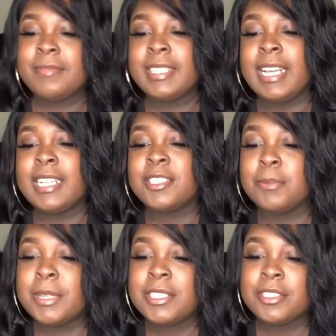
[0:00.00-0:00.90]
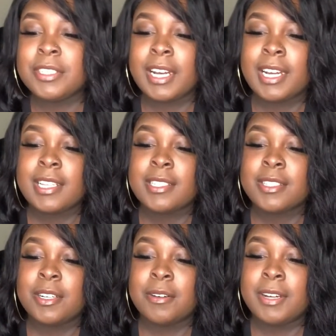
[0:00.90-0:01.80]
yeah, so make sure you guys
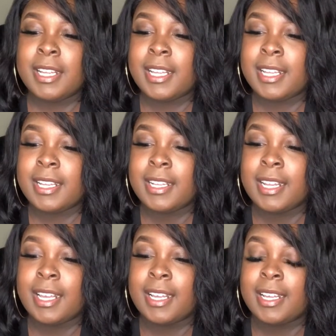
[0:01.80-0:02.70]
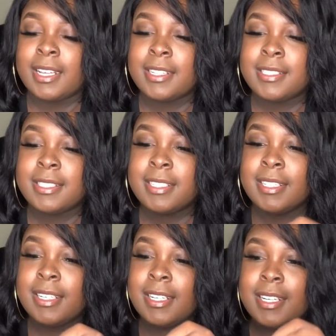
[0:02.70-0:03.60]
go ahead and
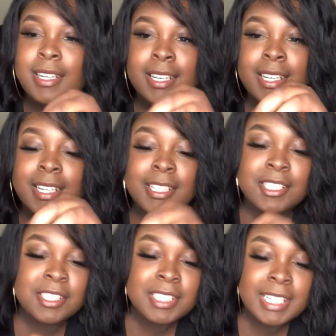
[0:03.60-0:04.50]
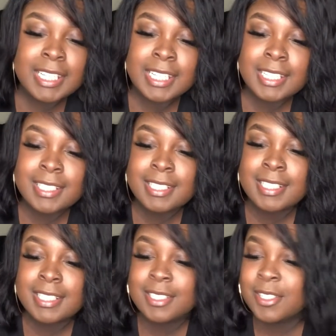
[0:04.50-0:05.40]
get your
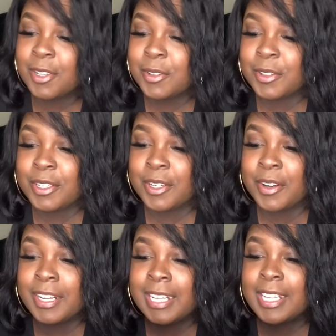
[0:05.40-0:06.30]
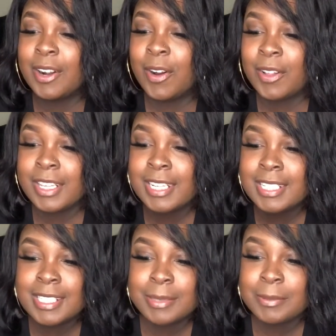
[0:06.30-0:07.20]
tickets so you can go ahead and get all of these lip